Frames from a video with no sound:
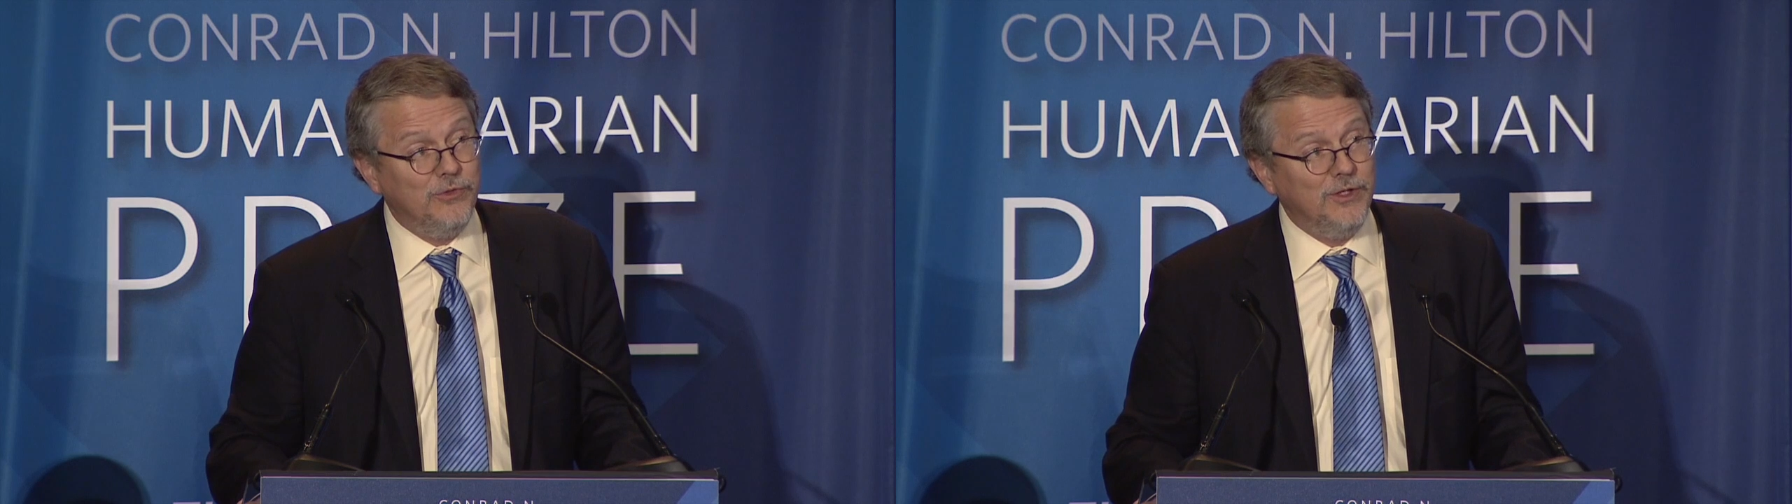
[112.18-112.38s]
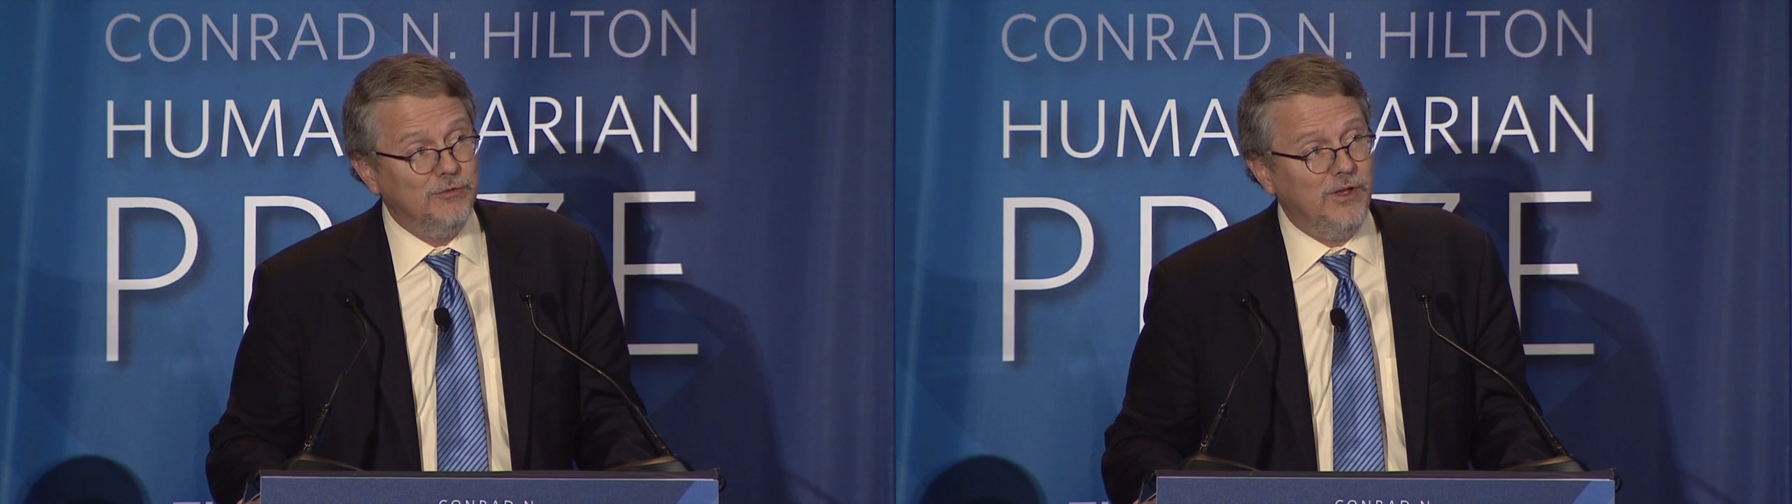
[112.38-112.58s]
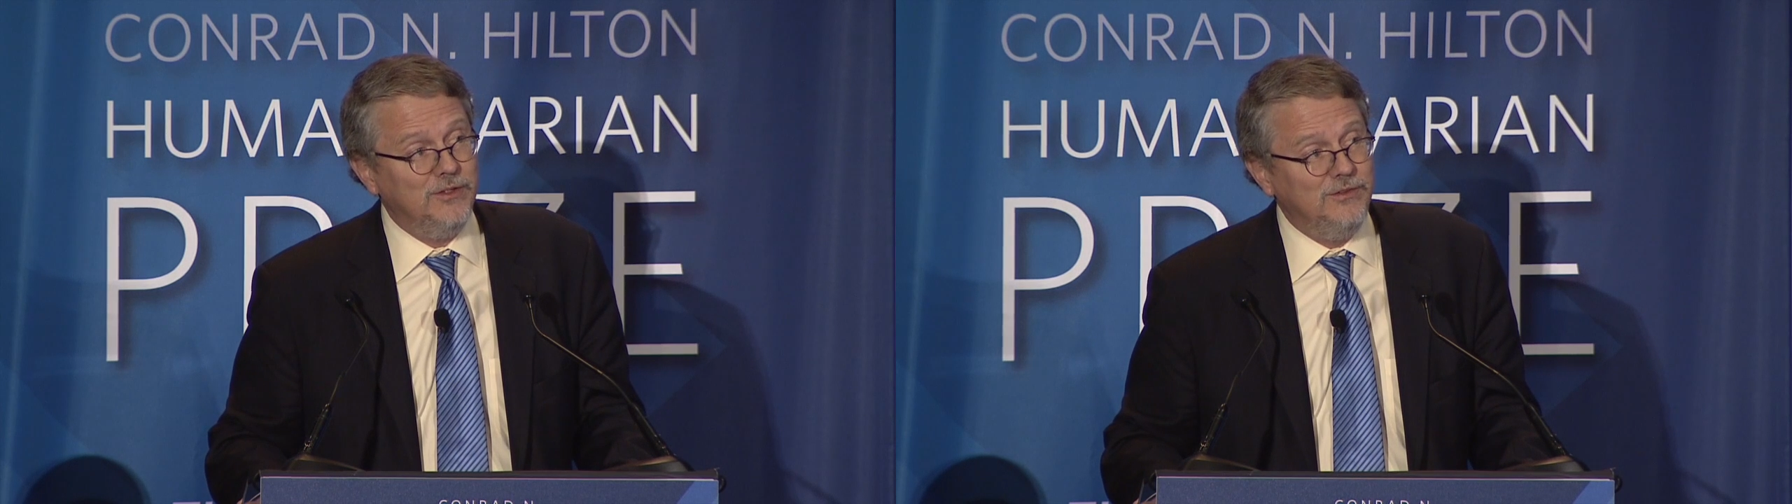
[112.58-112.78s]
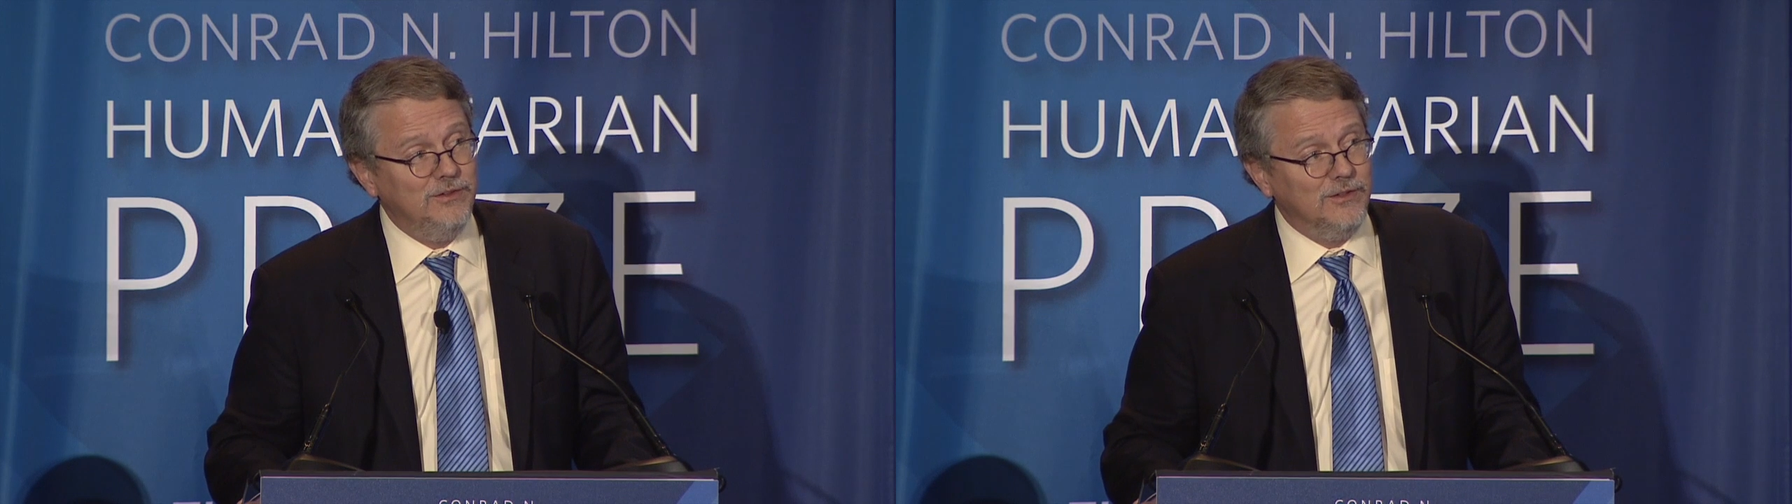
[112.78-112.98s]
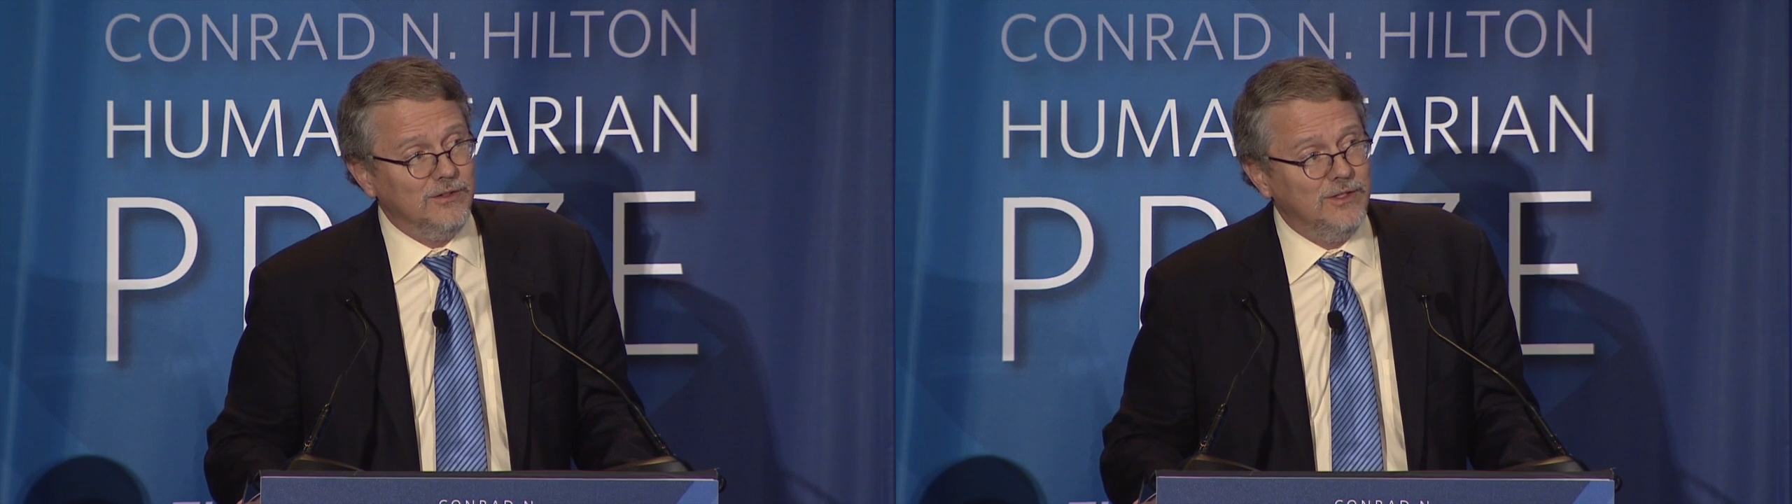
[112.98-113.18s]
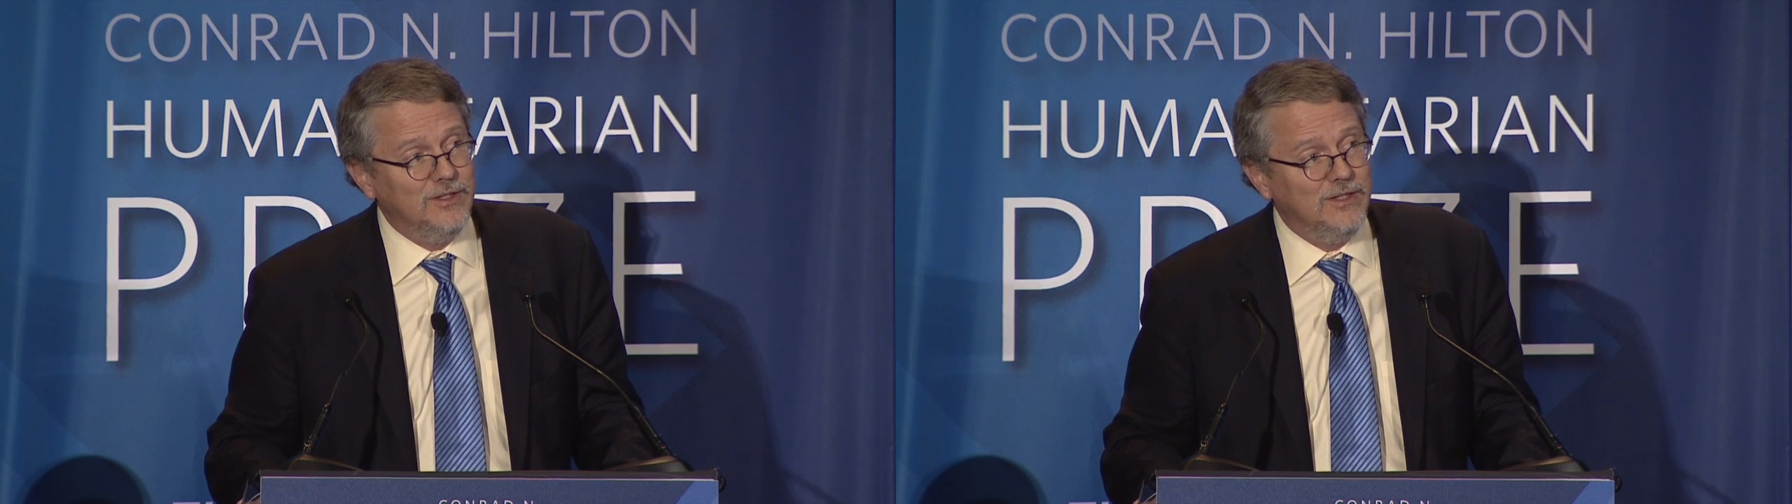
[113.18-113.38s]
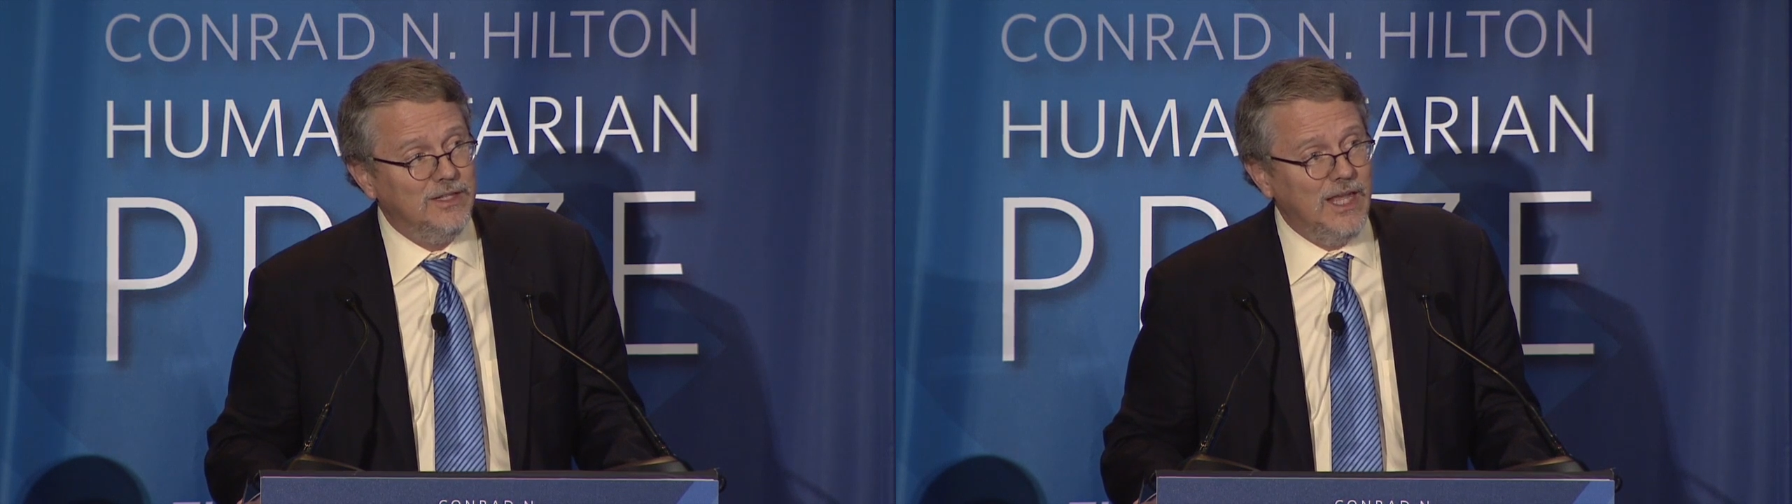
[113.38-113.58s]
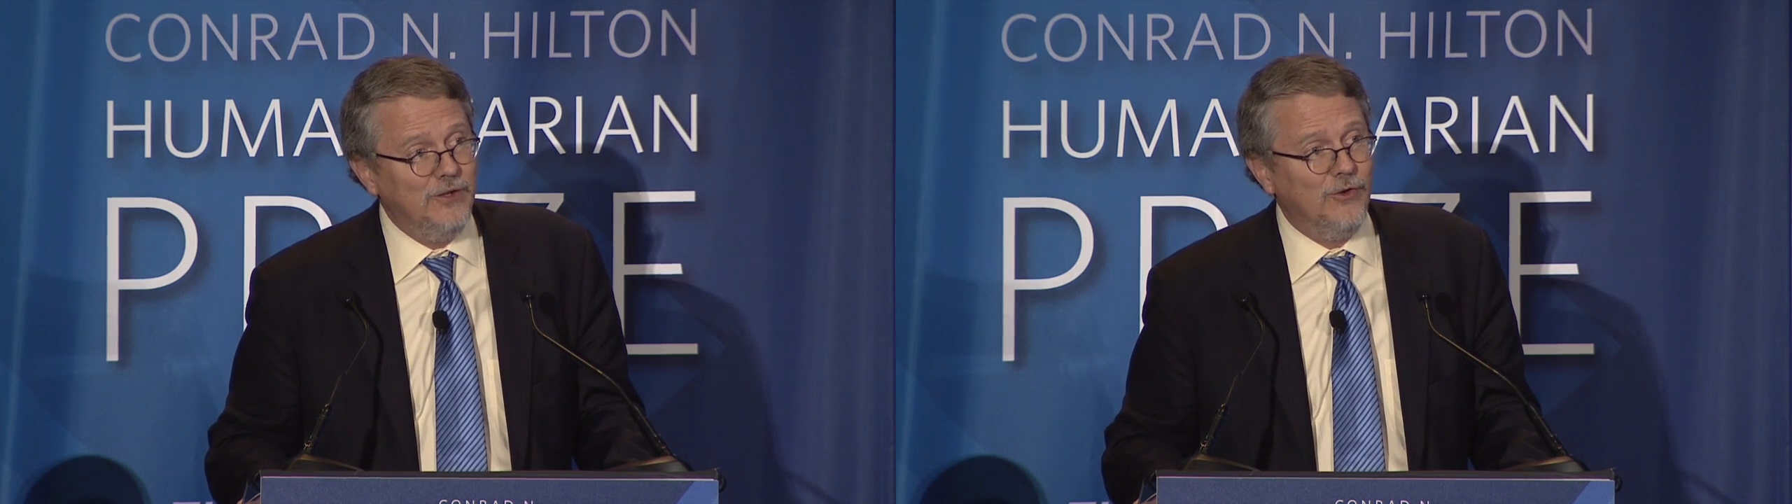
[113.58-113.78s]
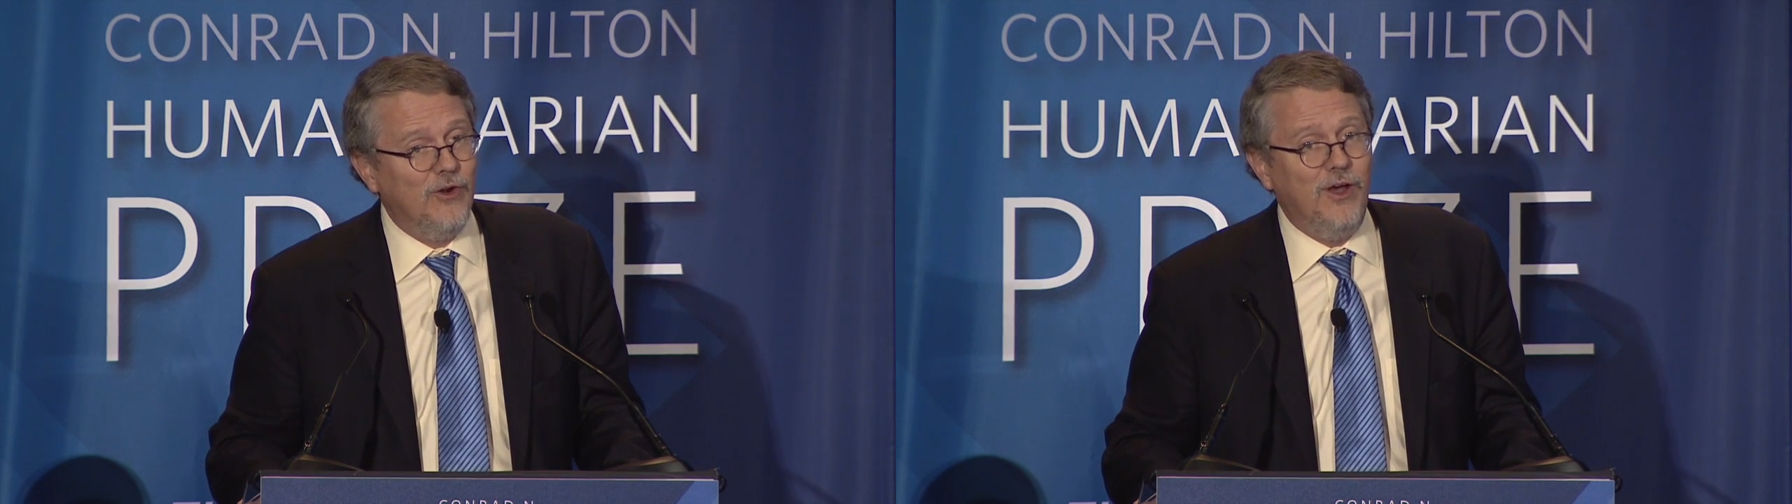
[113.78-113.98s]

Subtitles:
think of Hadil and her